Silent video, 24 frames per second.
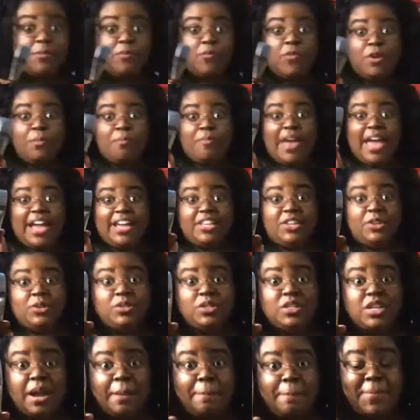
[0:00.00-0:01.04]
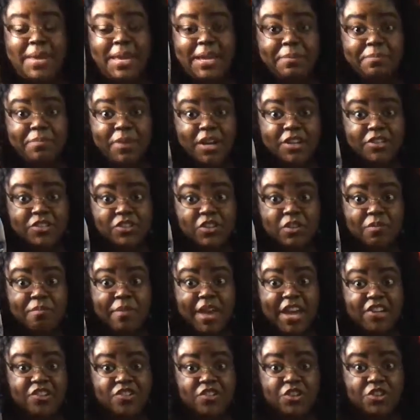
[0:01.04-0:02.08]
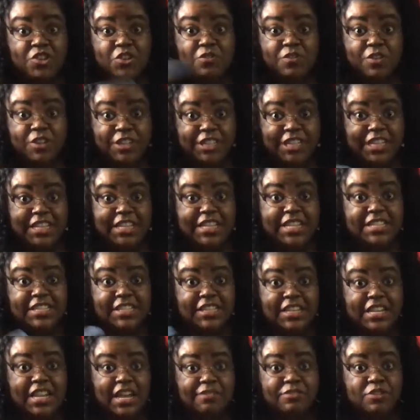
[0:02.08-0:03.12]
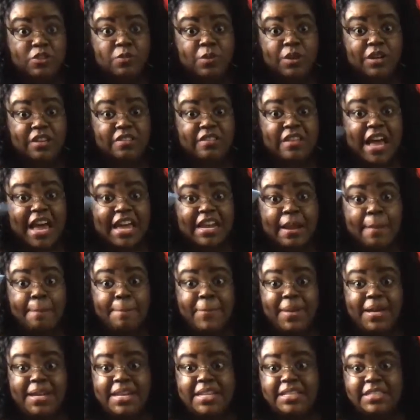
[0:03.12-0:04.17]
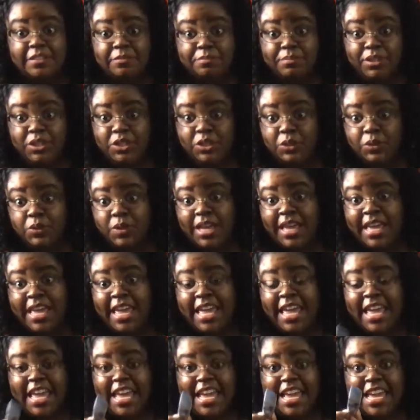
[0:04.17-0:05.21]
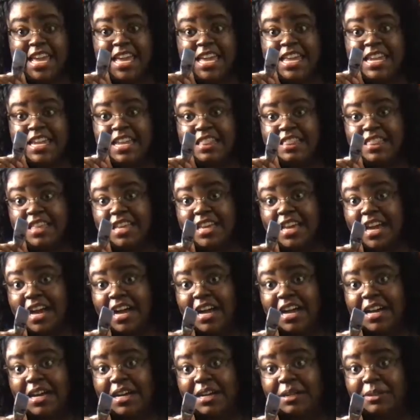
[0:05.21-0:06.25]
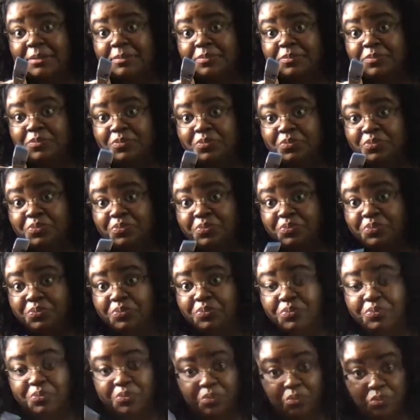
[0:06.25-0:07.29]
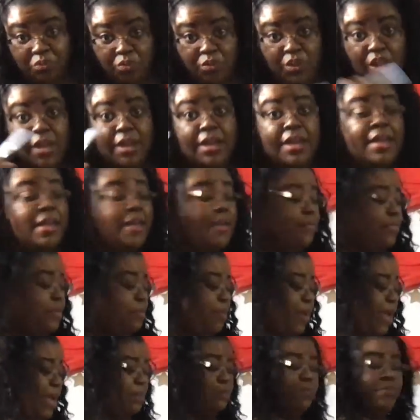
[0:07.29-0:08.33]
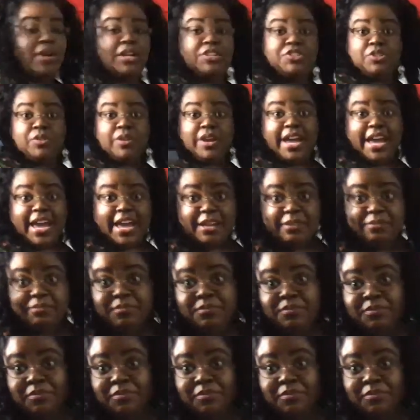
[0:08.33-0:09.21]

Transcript: We're back using our big brush, so make sure you clean this enough to where there's not an abundance of blue in the um the paintbrush, okay?